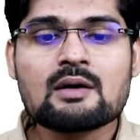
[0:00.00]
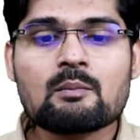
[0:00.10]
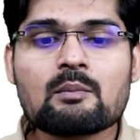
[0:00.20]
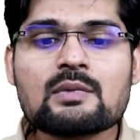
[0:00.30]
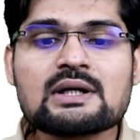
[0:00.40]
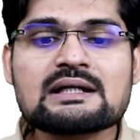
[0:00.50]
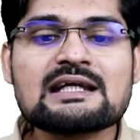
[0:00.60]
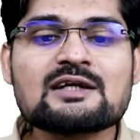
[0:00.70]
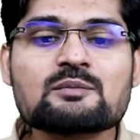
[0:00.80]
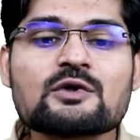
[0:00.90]

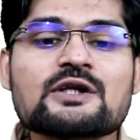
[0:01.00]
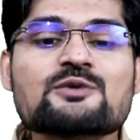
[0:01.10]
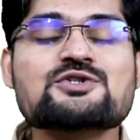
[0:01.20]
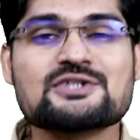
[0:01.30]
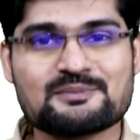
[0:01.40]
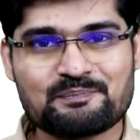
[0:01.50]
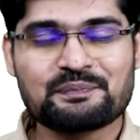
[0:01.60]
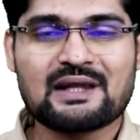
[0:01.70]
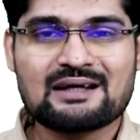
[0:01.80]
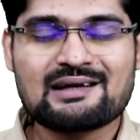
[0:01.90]
marine pollution
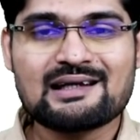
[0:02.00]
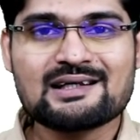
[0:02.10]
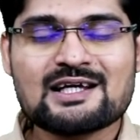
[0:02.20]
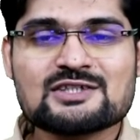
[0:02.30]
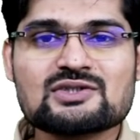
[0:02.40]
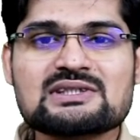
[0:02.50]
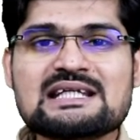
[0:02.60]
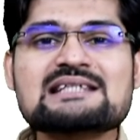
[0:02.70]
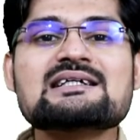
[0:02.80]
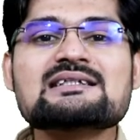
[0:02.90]
right? So
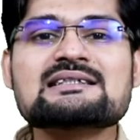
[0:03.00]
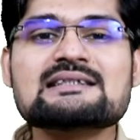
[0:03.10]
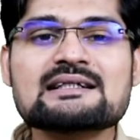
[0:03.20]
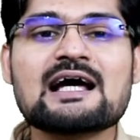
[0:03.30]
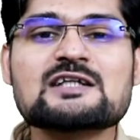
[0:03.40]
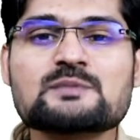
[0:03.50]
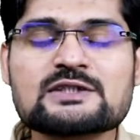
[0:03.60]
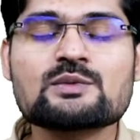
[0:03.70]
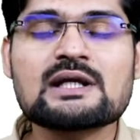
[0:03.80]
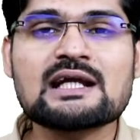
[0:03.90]
these are certain
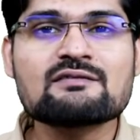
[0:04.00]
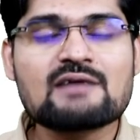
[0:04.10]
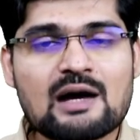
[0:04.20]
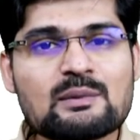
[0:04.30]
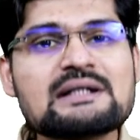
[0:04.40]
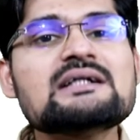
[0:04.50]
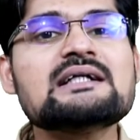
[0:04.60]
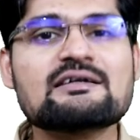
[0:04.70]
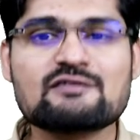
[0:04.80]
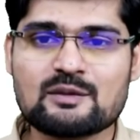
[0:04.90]
aspects where environmental
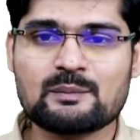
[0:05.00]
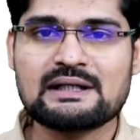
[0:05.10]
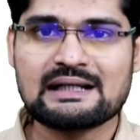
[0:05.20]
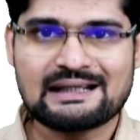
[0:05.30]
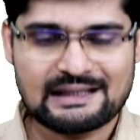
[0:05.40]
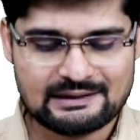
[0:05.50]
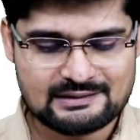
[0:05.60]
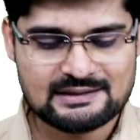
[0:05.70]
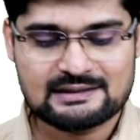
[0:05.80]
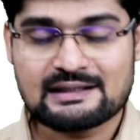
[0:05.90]
development
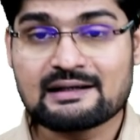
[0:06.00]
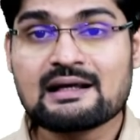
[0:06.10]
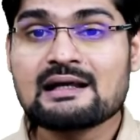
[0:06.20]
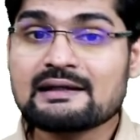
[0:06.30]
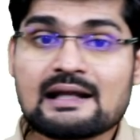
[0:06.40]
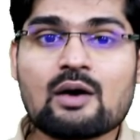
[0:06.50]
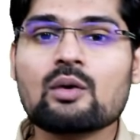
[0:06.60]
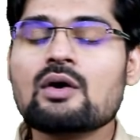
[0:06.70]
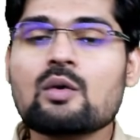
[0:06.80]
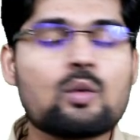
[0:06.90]
indicators are there.
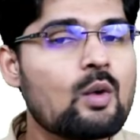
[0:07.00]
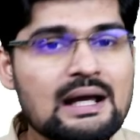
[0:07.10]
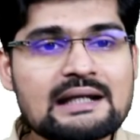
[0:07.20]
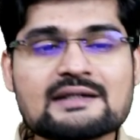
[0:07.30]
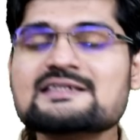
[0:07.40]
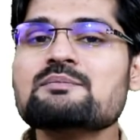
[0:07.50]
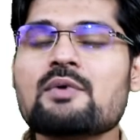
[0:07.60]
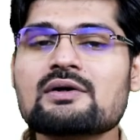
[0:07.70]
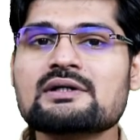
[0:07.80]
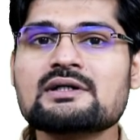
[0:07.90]
Now, why it is
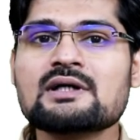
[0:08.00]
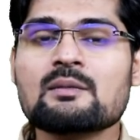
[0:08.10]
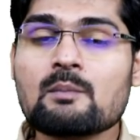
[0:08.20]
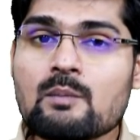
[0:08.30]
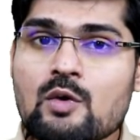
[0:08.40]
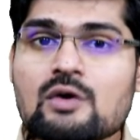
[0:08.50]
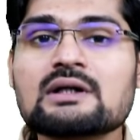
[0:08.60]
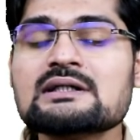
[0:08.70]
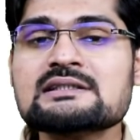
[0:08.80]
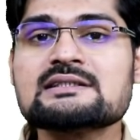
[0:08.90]
important, more
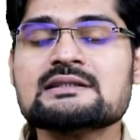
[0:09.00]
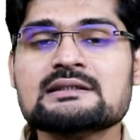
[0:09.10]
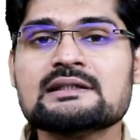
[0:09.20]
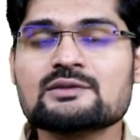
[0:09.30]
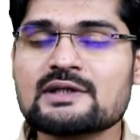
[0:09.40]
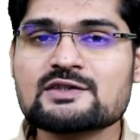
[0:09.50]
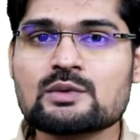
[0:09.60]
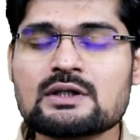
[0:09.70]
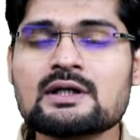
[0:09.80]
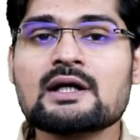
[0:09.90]
concern in today's
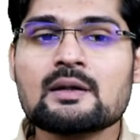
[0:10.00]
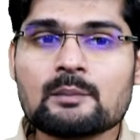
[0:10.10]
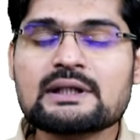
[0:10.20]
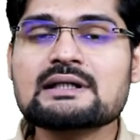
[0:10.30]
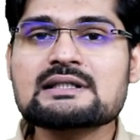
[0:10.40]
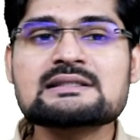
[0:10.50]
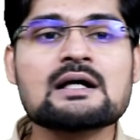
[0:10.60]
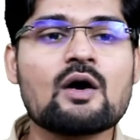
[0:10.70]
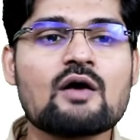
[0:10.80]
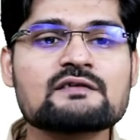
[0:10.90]
world? Because
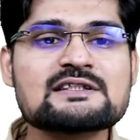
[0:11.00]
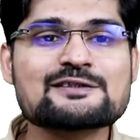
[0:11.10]
of this